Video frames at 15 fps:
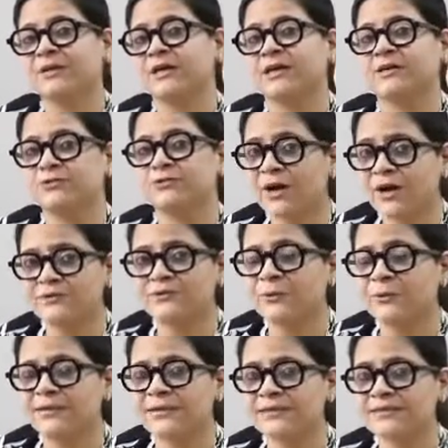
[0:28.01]
If you have an
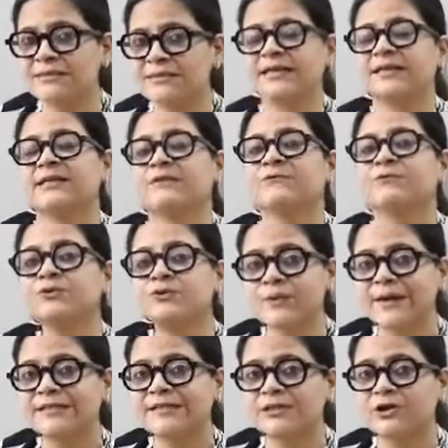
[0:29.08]
oily skin, if you
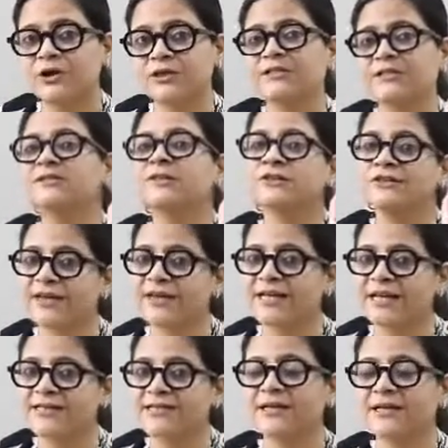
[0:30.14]
sweat a lot, it's a great
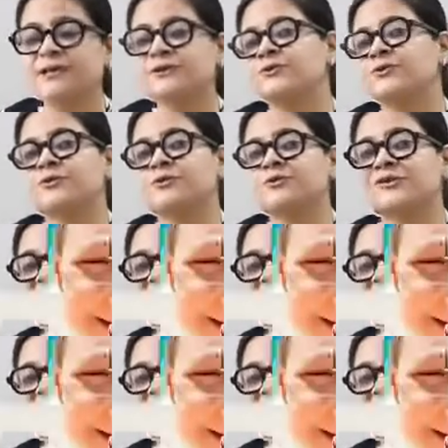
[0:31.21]
idea to use